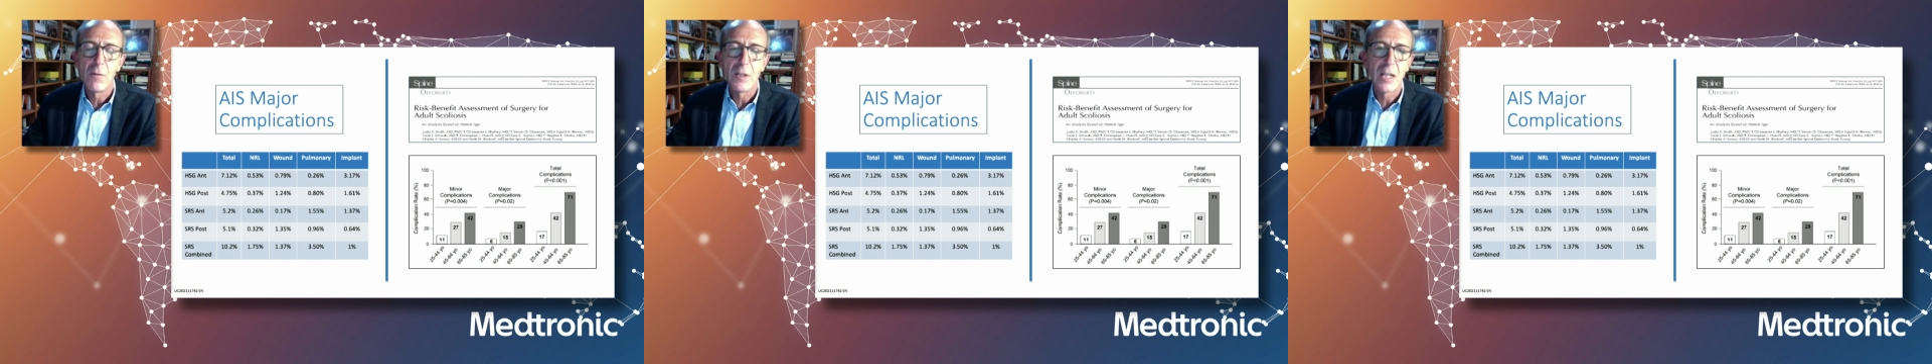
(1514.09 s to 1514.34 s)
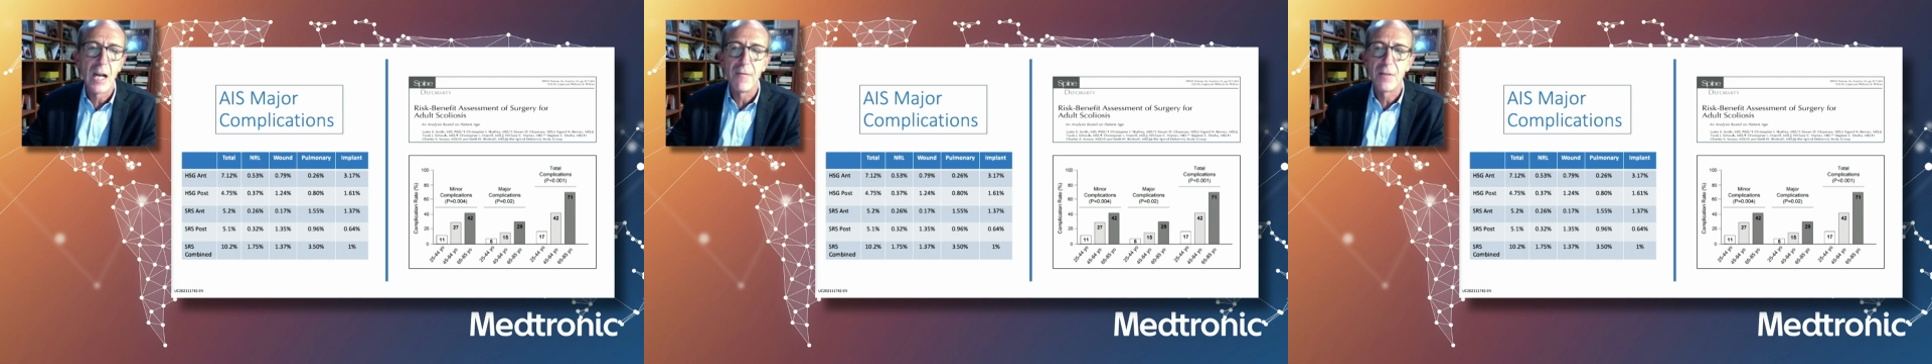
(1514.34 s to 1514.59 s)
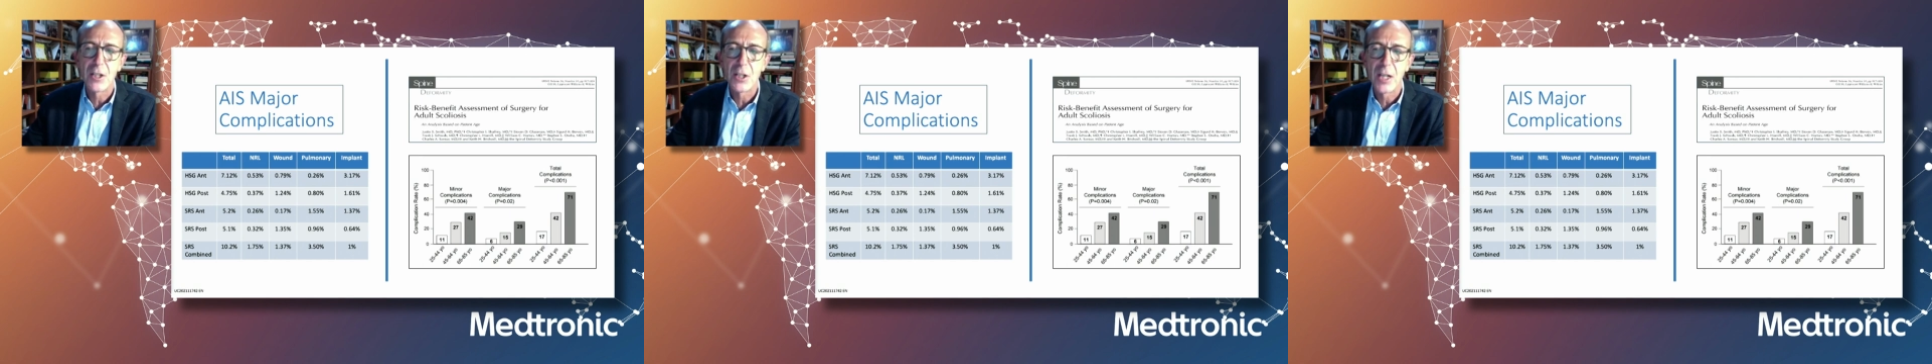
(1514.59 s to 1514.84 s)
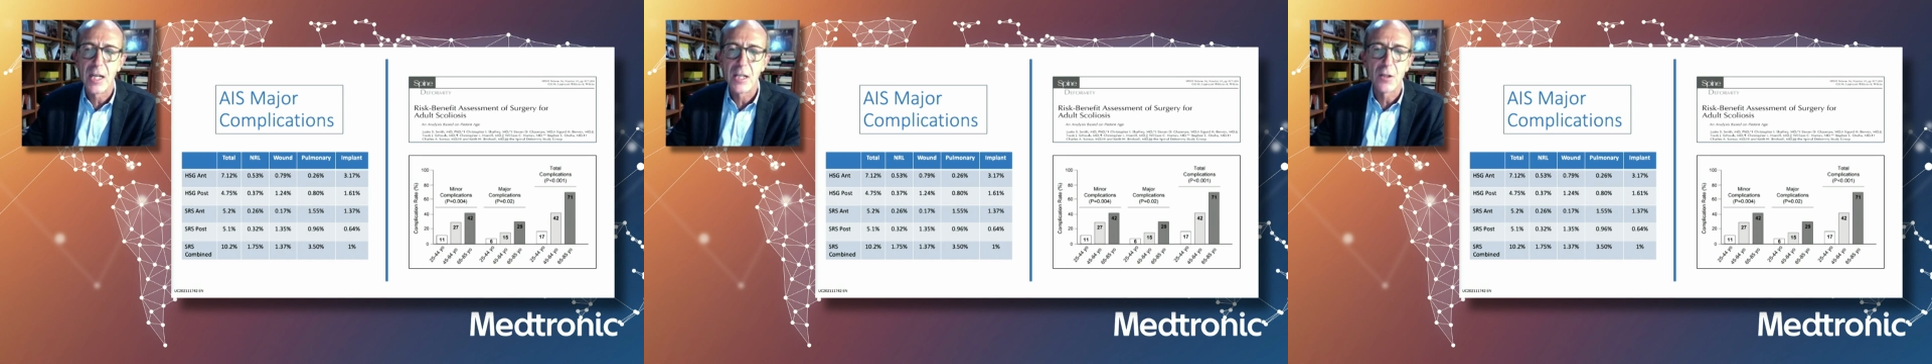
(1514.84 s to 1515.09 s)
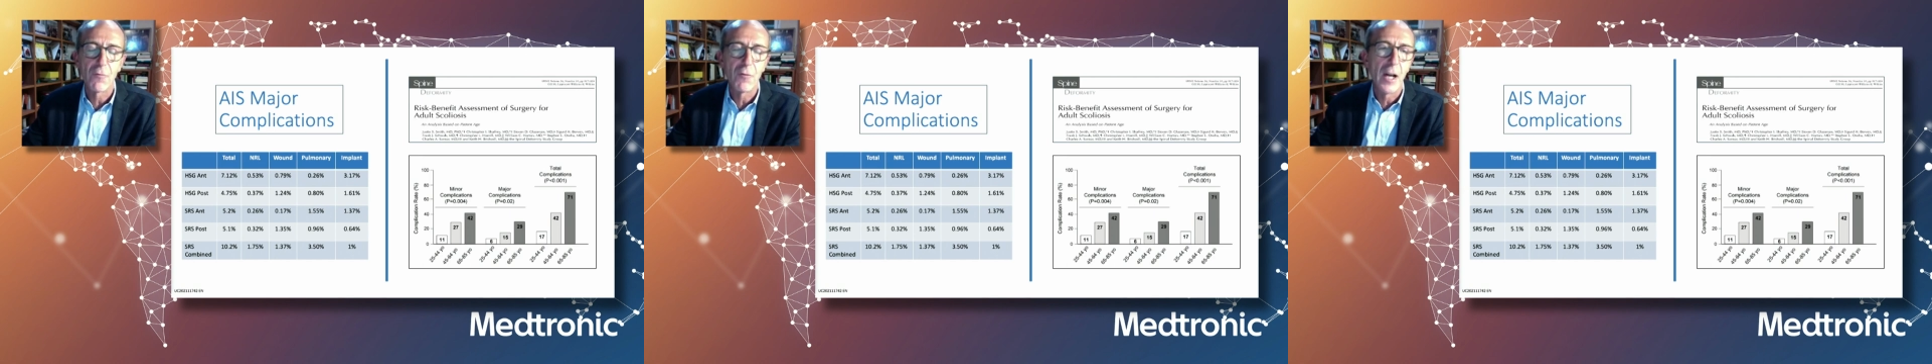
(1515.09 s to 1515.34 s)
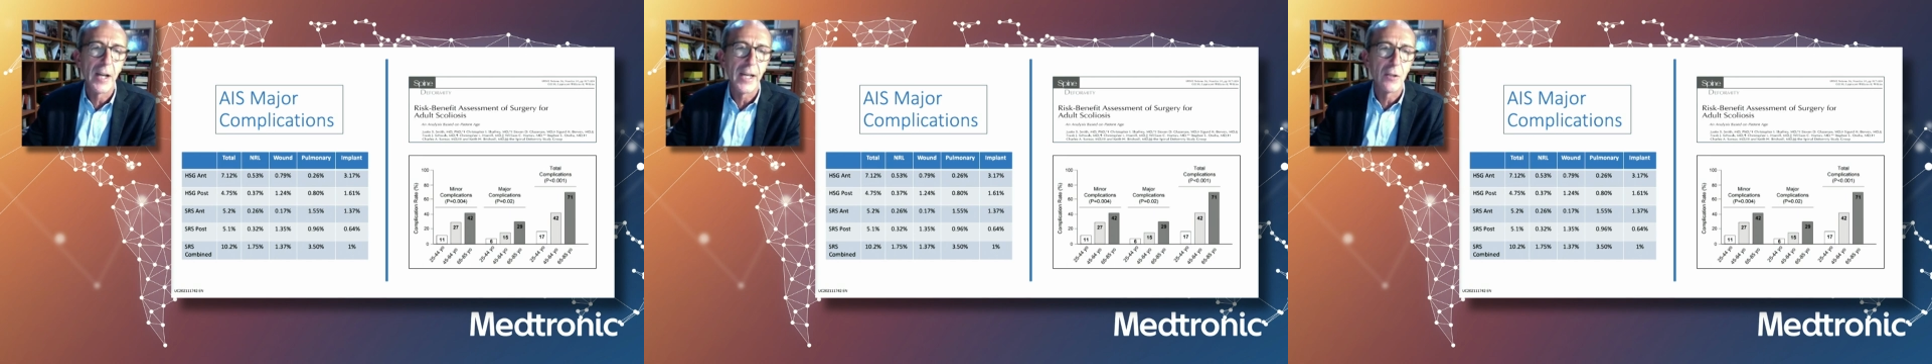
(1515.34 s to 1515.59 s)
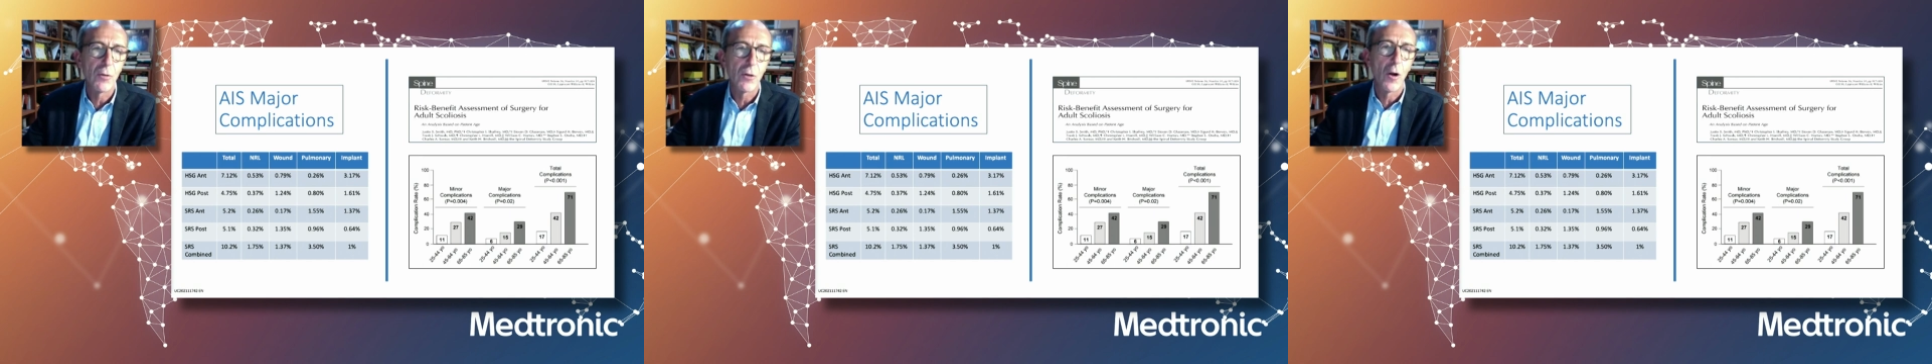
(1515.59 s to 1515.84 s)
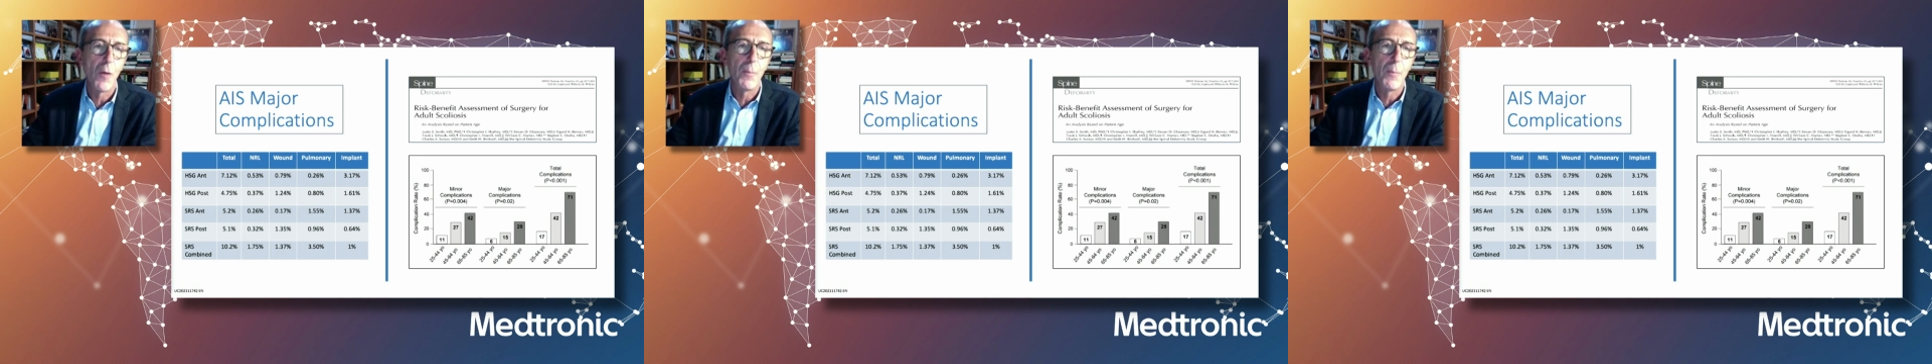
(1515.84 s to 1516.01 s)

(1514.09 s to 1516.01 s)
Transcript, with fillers: which have a chance of running into a